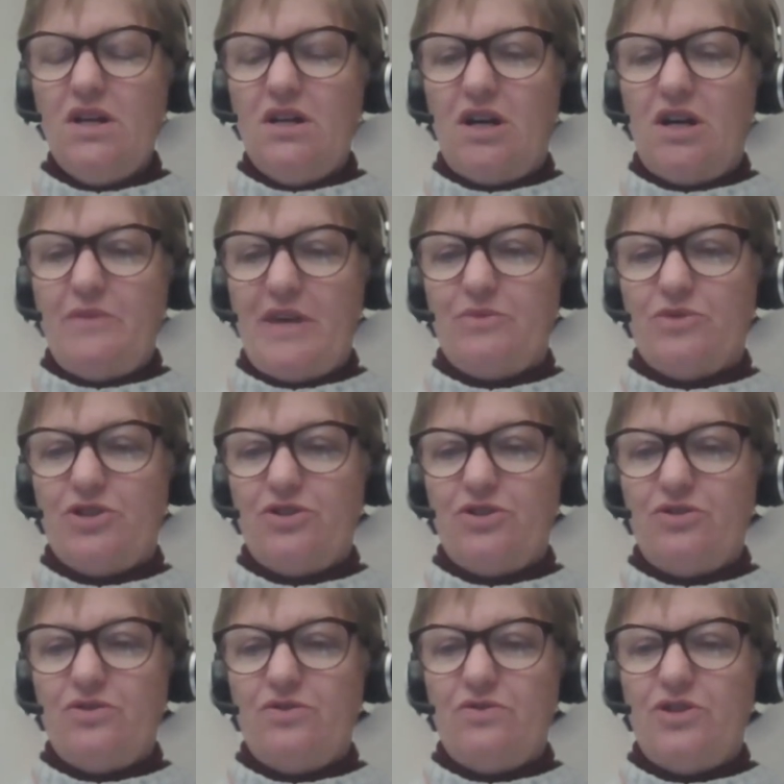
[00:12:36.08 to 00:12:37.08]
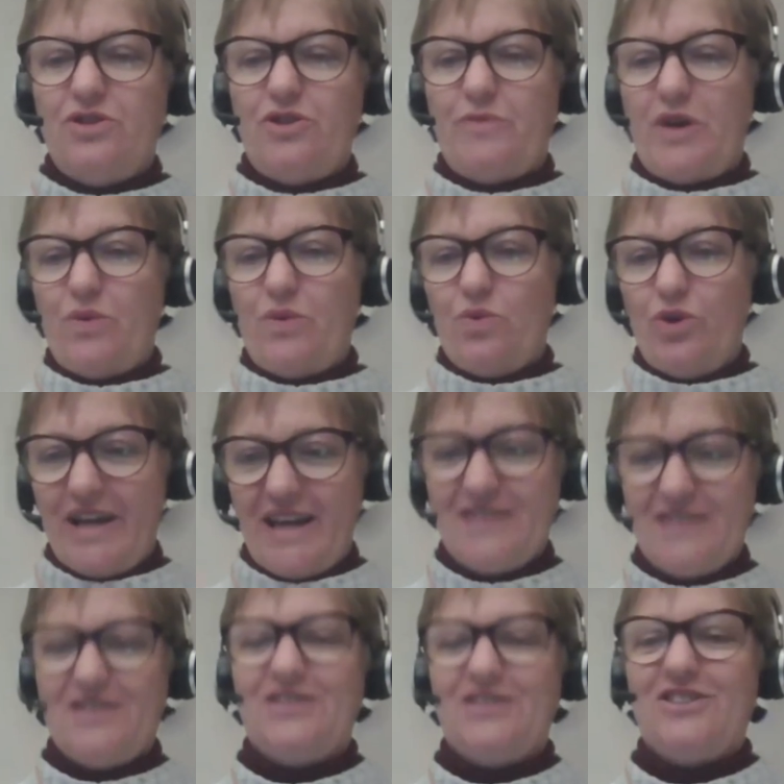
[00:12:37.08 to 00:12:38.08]
my work
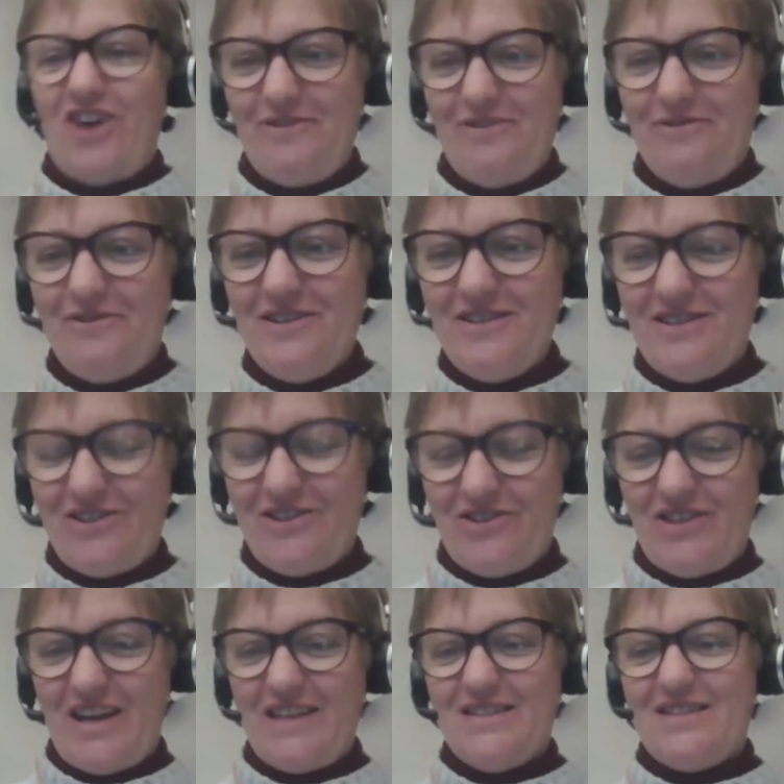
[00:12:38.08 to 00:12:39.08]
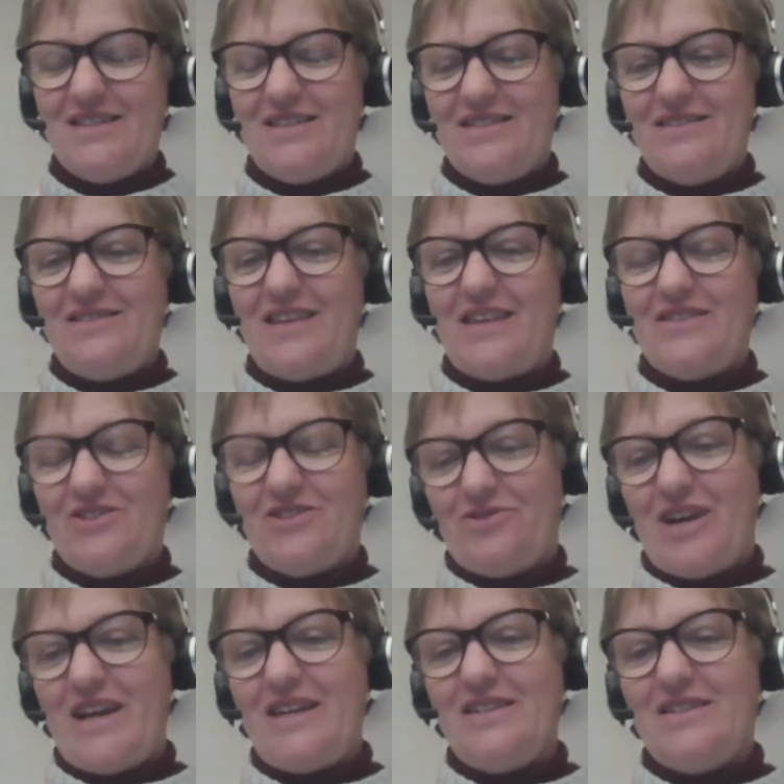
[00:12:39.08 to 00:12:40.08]
has a life. So that's
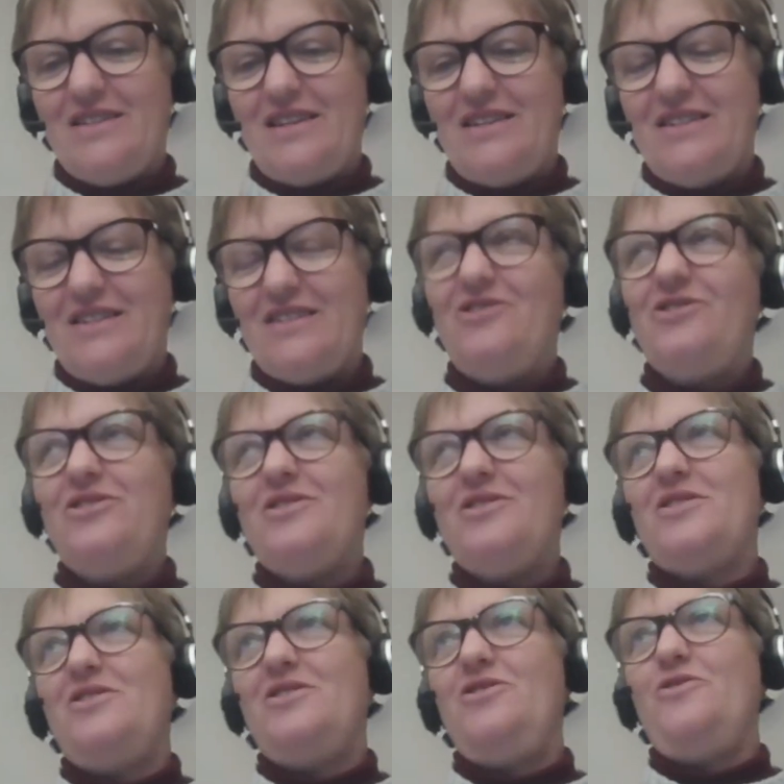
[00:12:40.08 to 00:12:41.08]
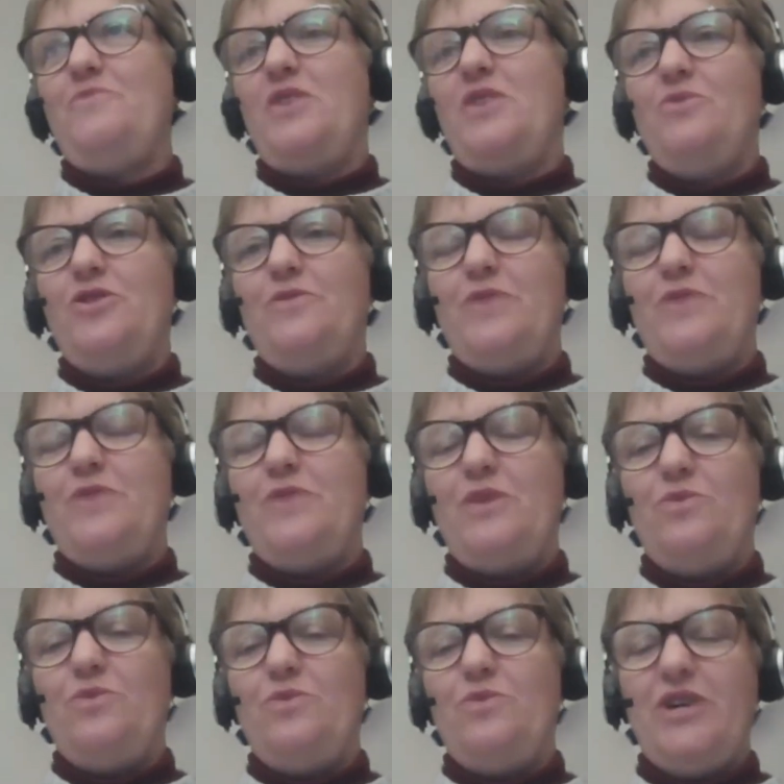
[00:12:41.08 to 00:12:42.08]
great. And it's not just, you know, my
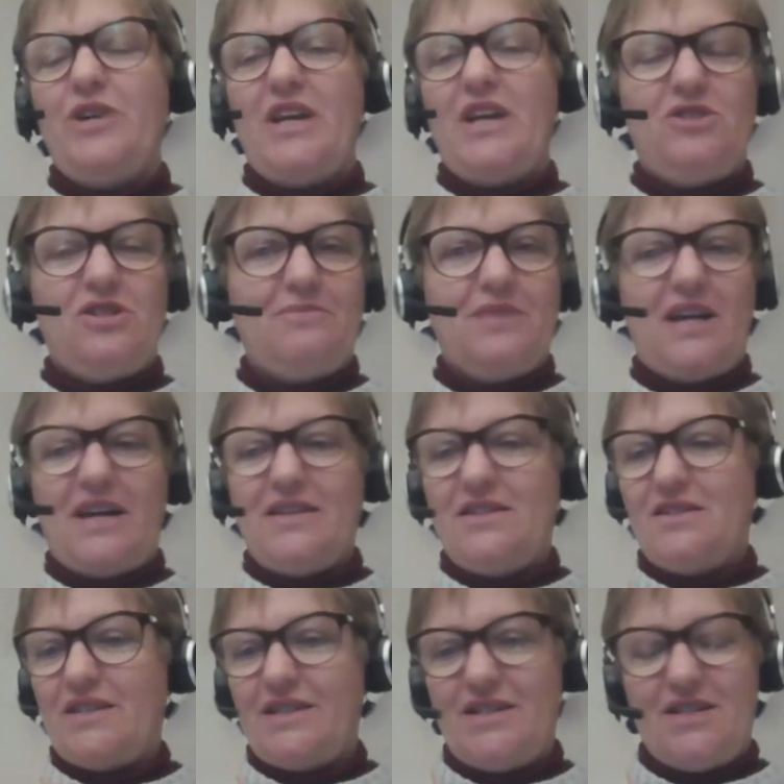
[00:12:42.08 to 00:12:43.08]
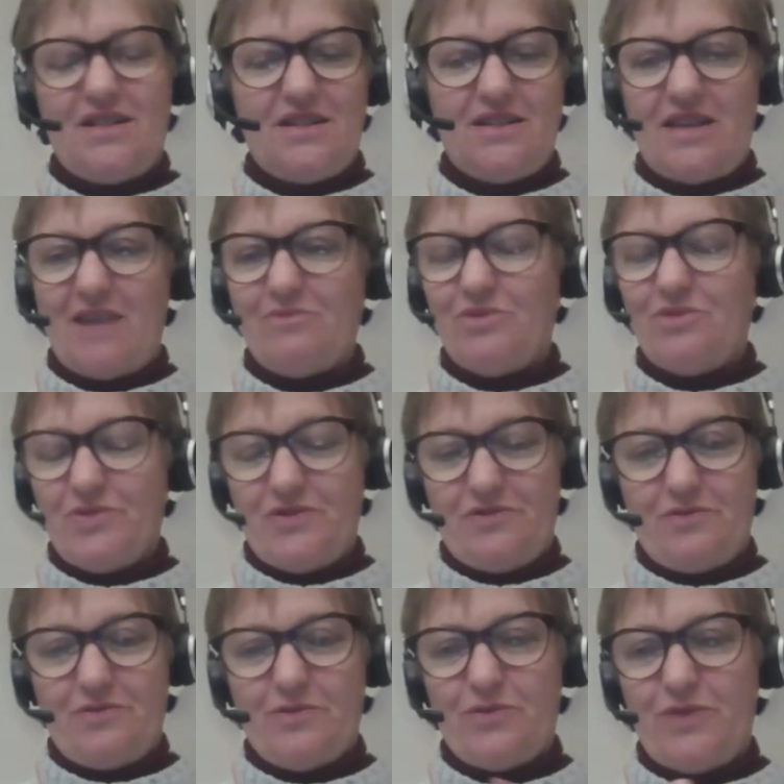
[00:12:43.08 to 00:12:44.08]
work captured up case studies and examples
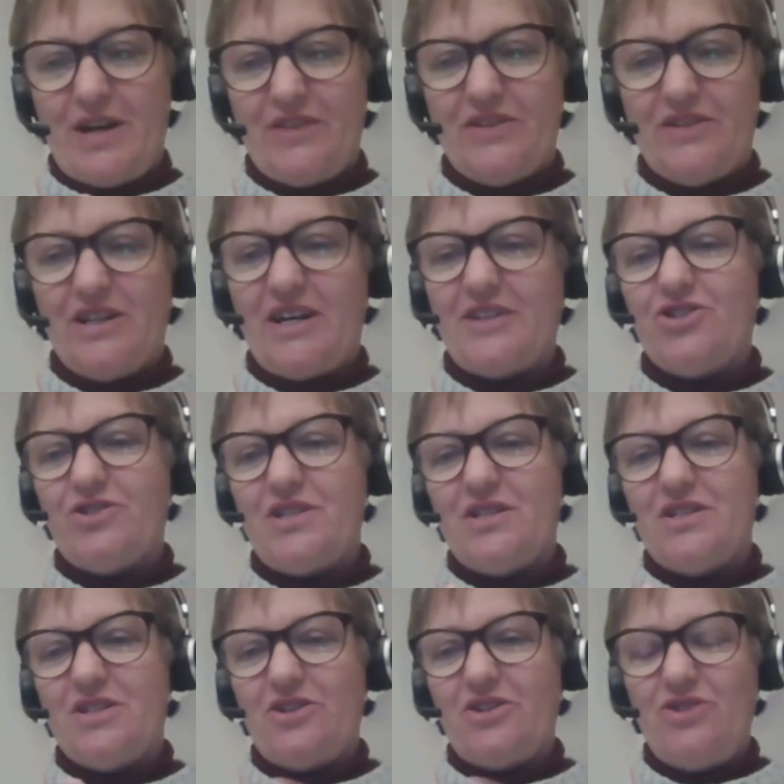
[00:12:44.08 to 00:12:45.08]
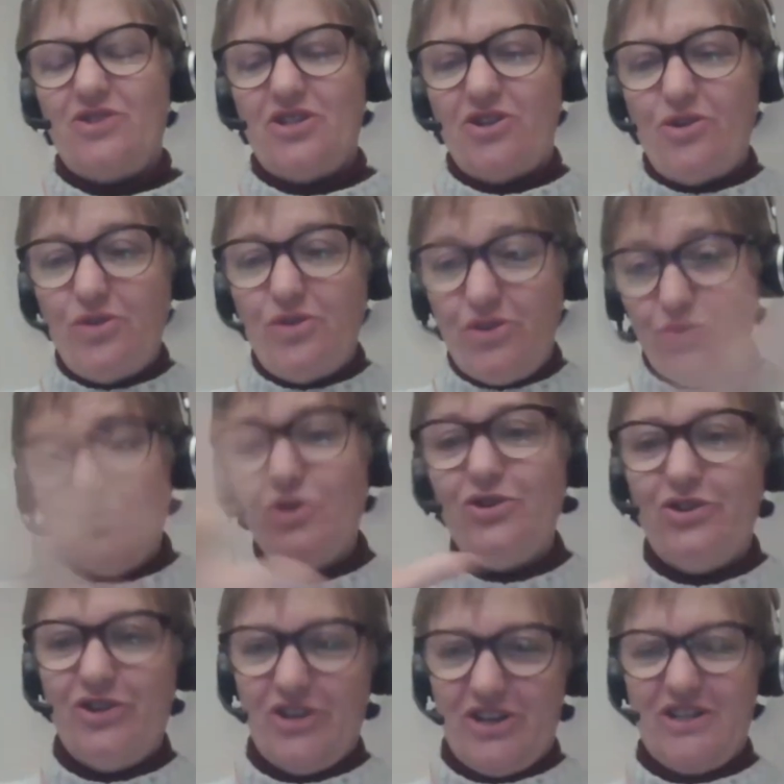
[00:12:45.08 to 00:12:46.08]
from around the country. So, you know, the
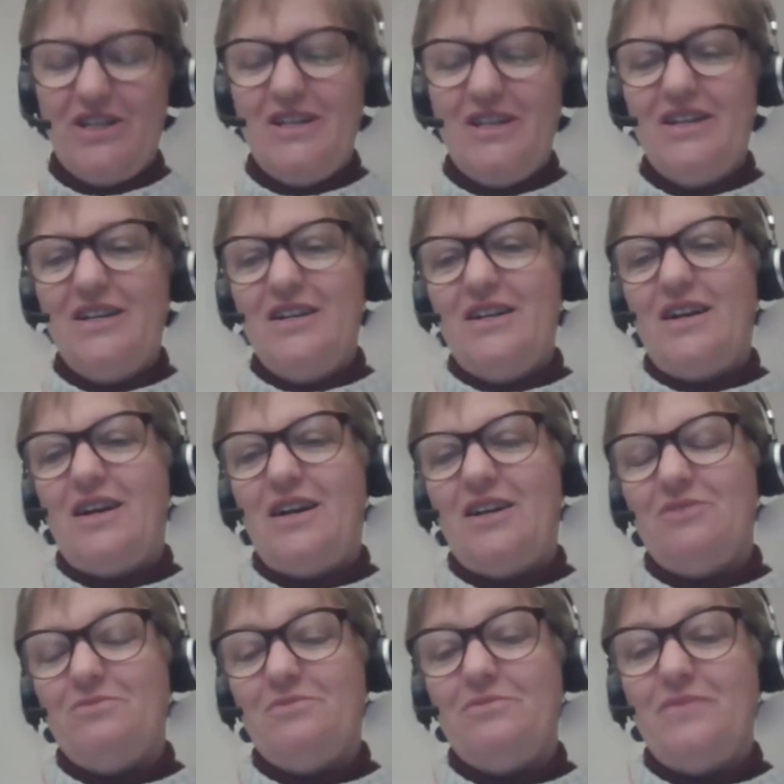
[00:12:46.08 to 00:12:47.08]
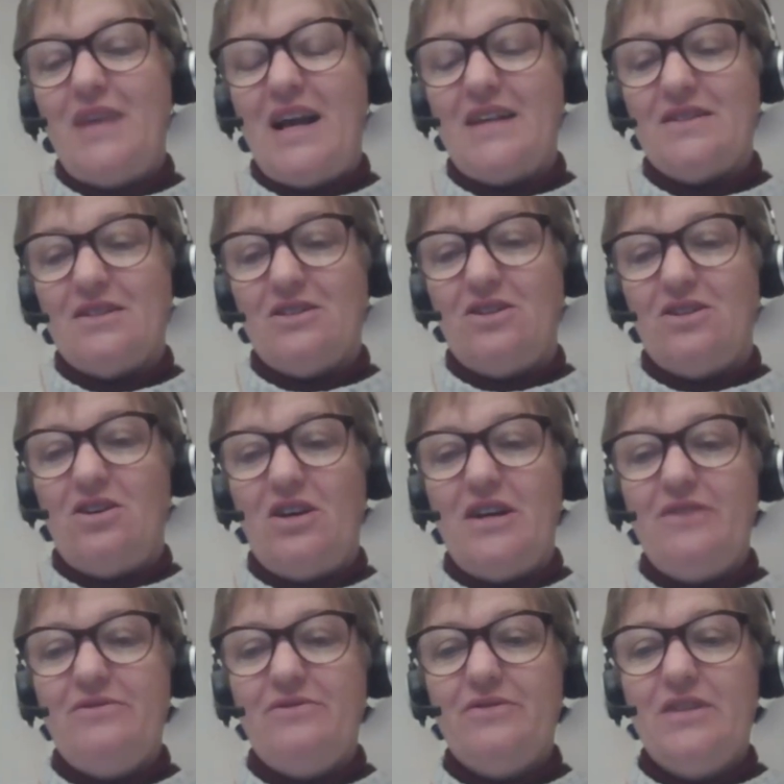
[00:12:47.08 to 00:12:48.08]
work has a
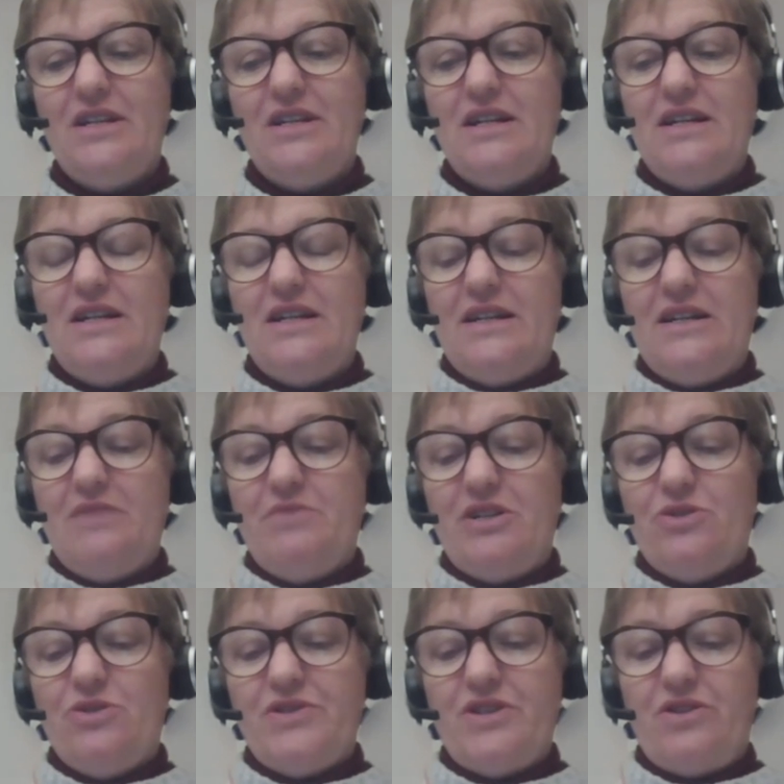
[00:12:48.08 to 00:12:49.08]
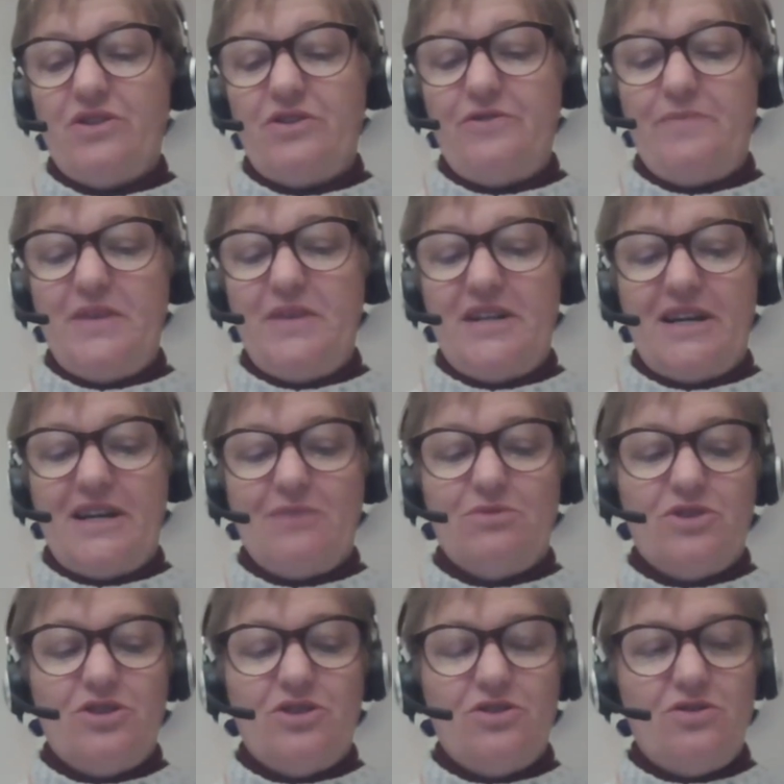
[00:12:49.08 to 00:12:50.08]
life, but also I've been able
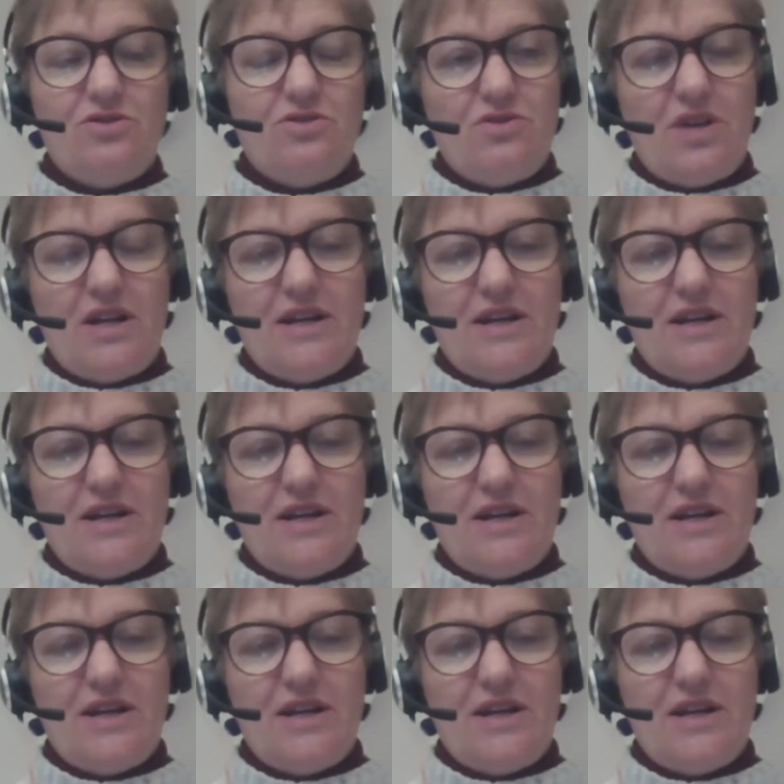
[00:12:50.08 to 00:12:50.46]
to,